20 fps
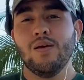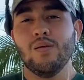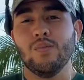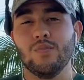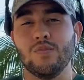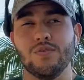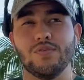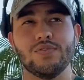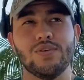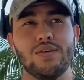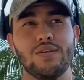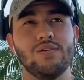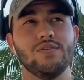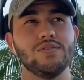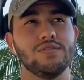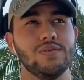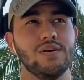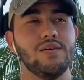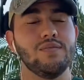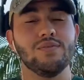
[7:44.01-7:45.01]
Present
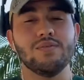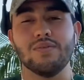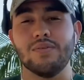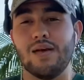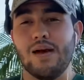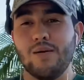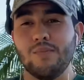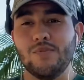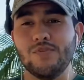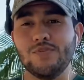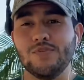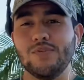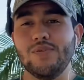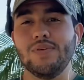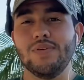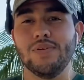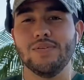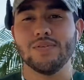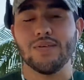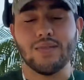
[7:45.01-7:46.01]
yourself to the
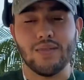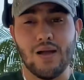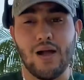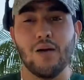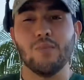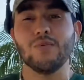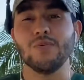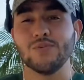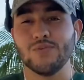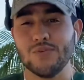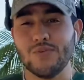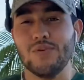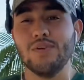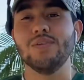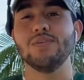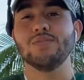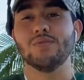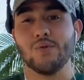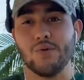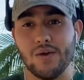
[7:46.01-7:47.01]
opportunities, and the
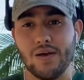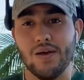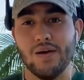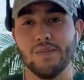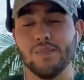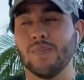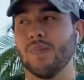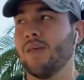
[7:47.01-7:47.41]
opportunities will come.